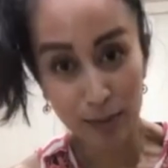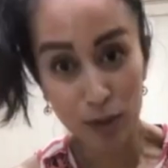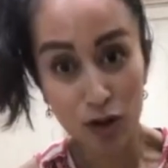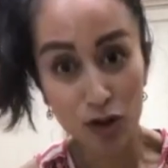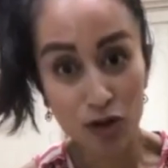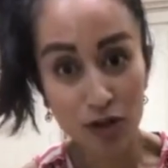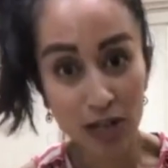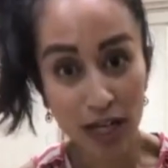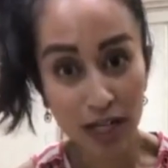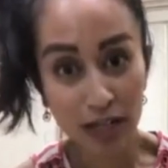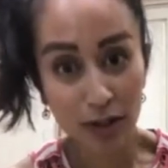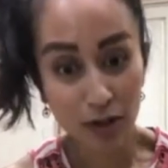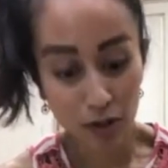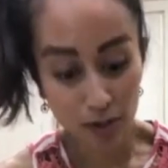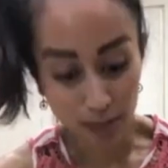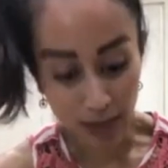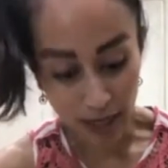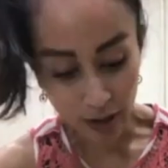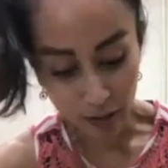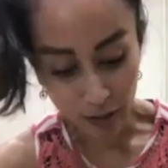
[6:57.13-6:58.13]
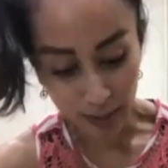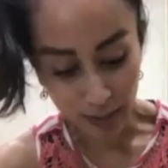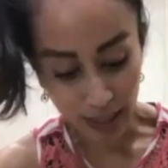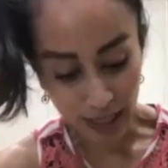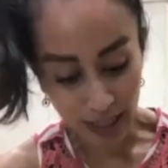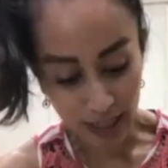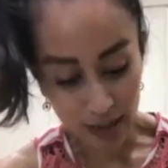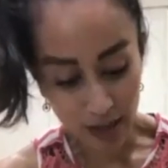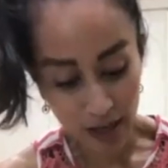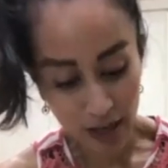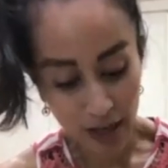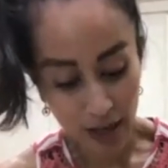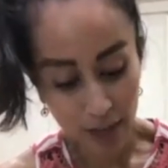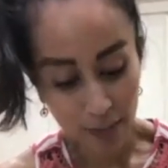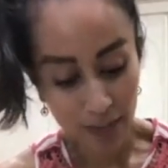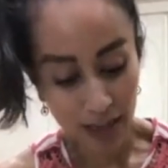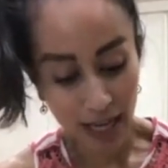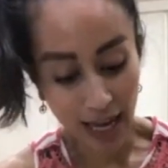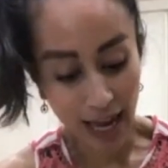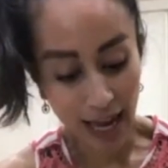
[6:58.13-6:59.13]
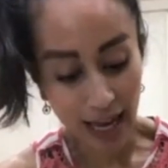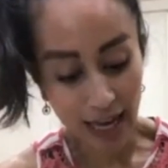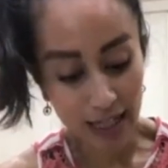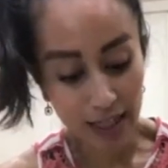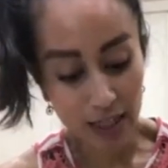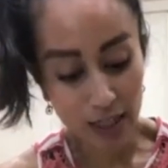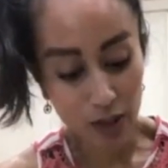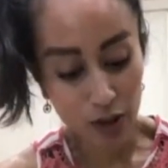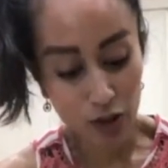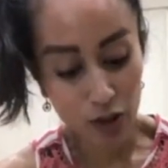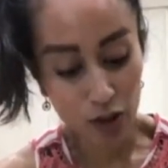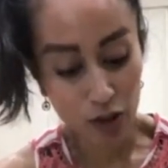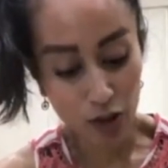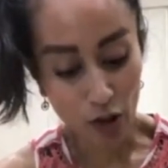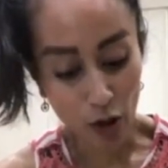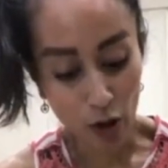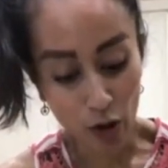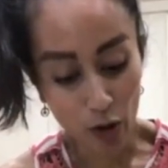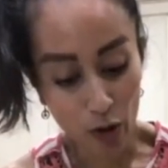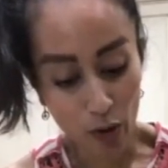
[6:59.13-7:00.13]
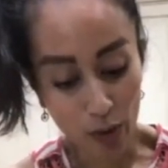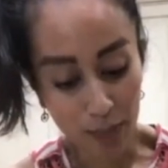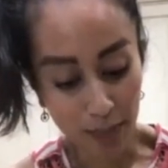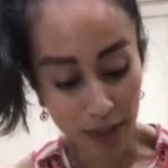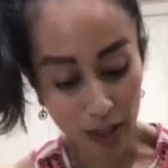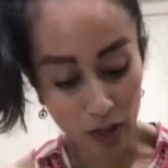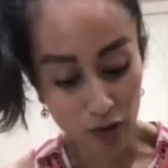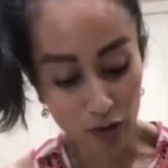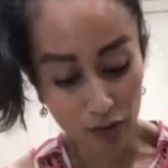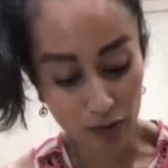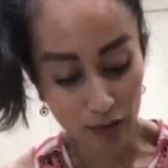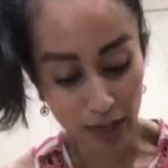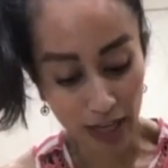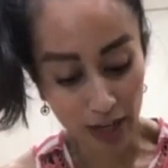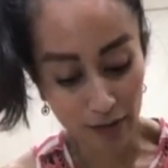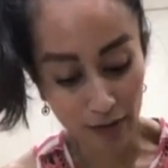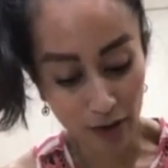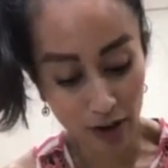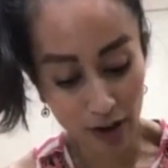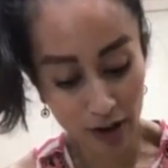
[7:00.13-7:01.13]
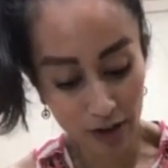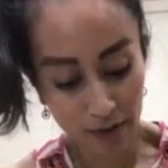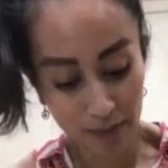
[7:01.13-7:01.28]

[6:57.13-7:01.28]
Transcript: I'm just using a little microplane, but it adds so much flavor